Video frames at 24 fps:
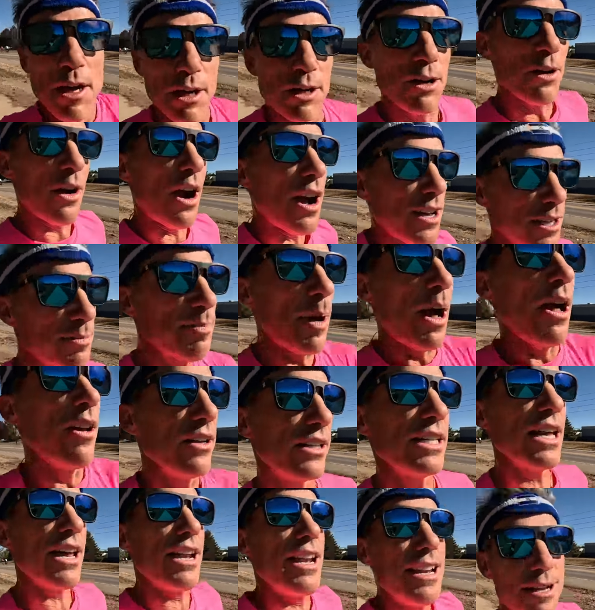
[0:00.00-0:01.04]

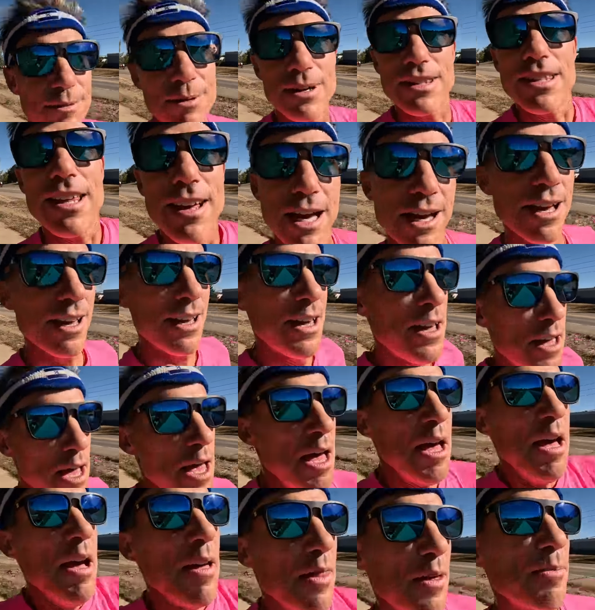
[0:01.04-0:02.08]
cross-pollinating with the
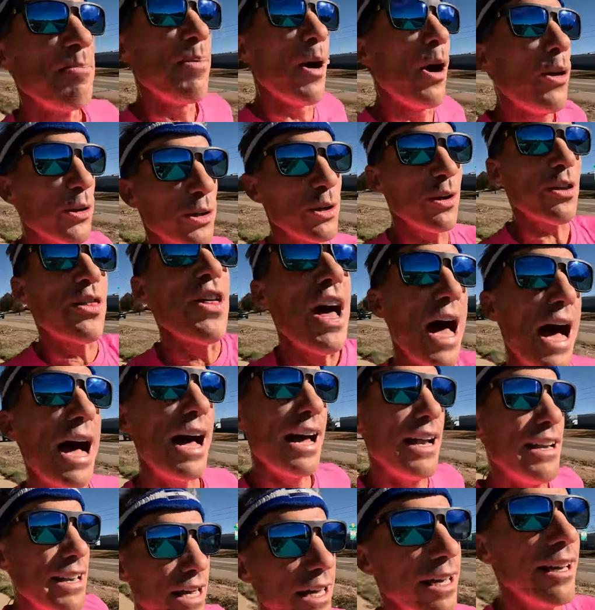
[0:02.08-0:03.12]

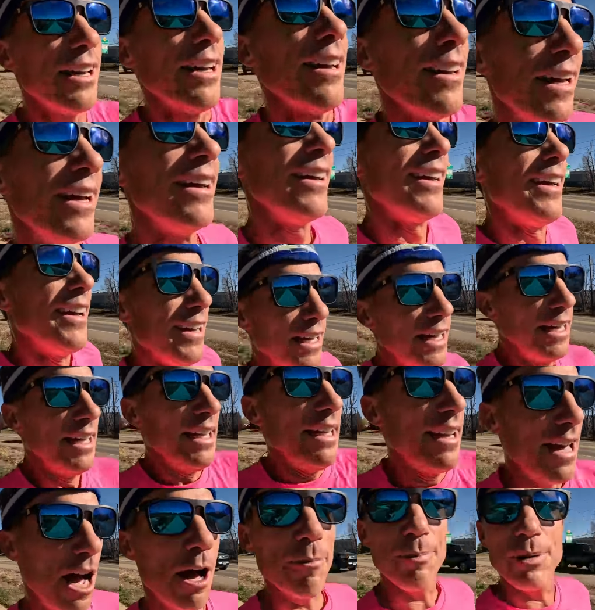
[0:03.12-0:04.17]
Boulderthon,
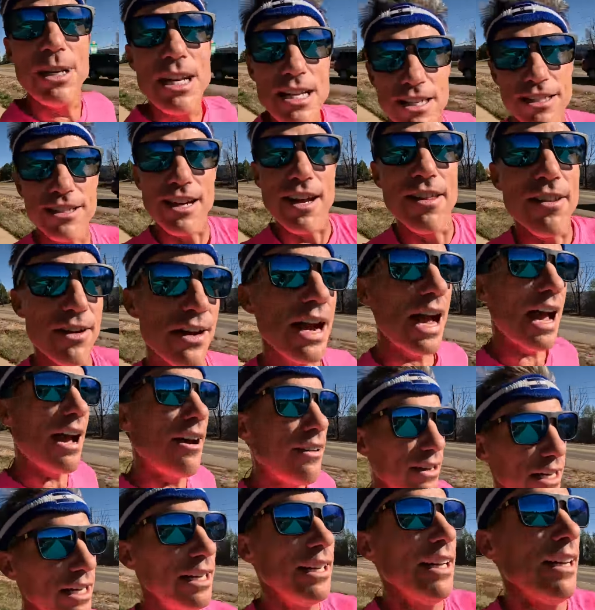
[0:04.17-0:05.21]
helping each other
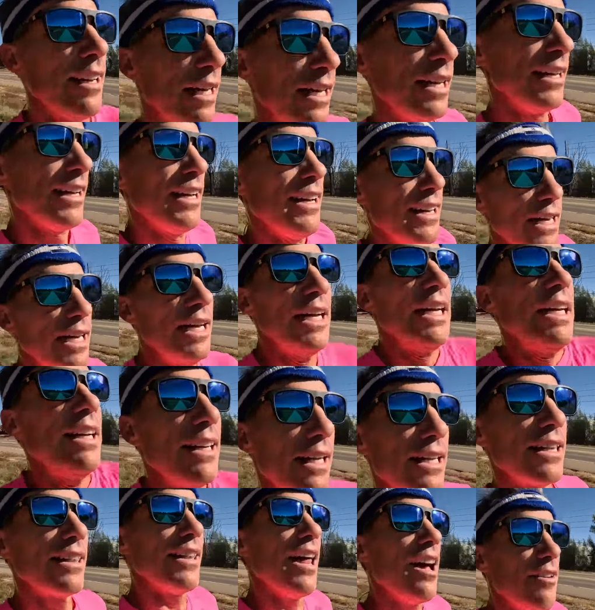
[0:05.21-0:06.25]
out.
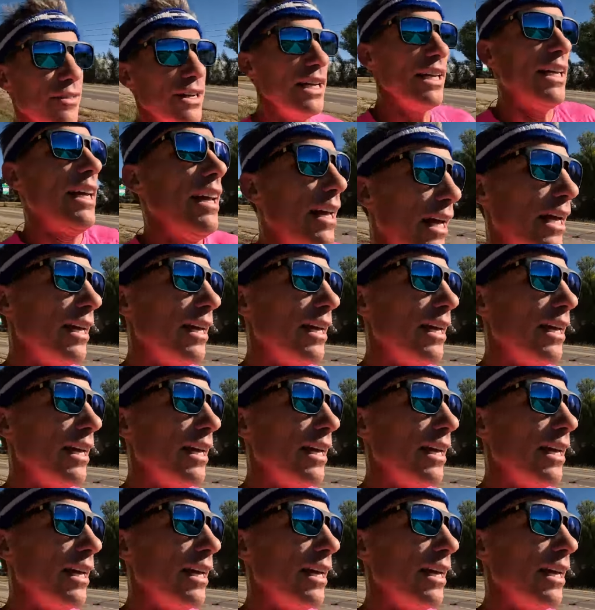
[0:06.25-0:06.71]
Love it.